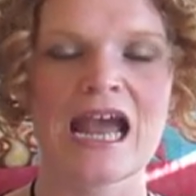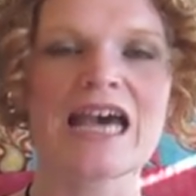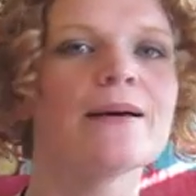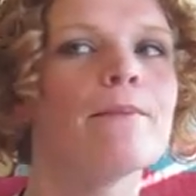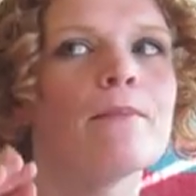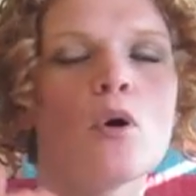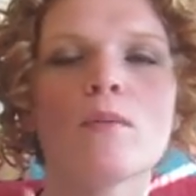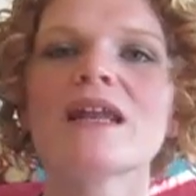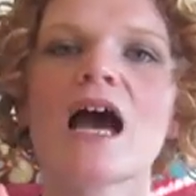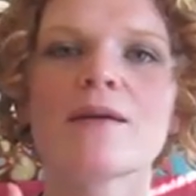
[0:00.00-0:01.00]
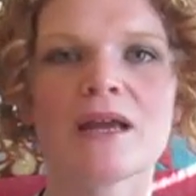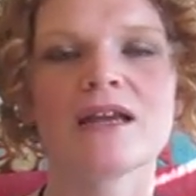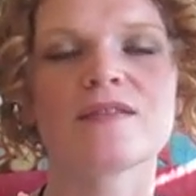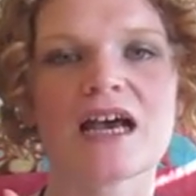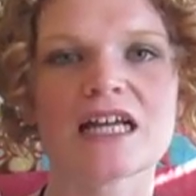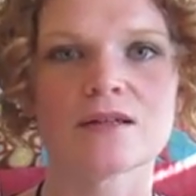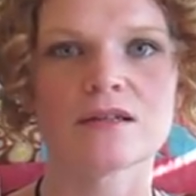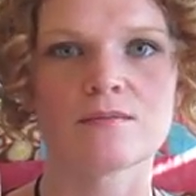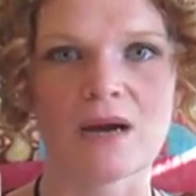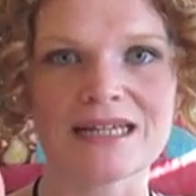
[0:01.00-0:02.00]
And the moment I made that
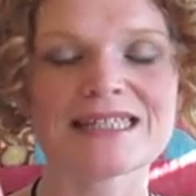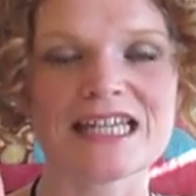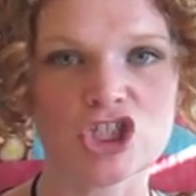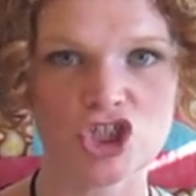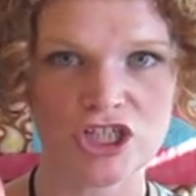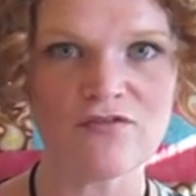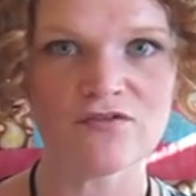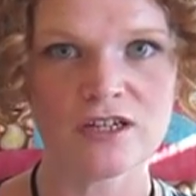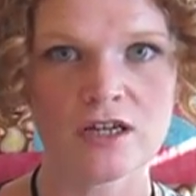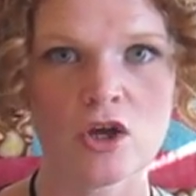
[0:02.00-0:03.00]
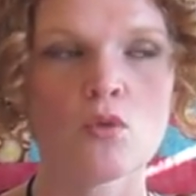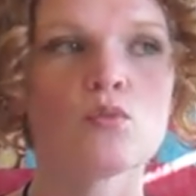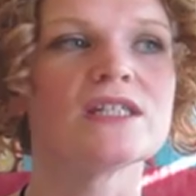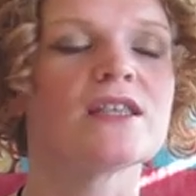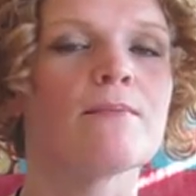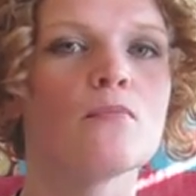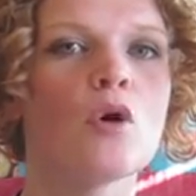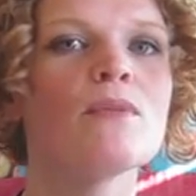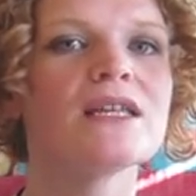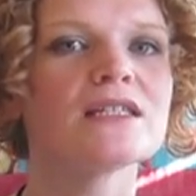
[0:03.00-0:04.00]
mindset shift was the
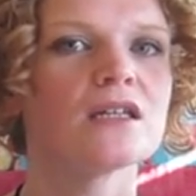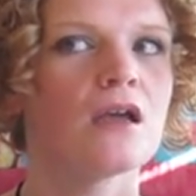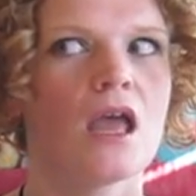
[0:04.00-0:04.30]
moment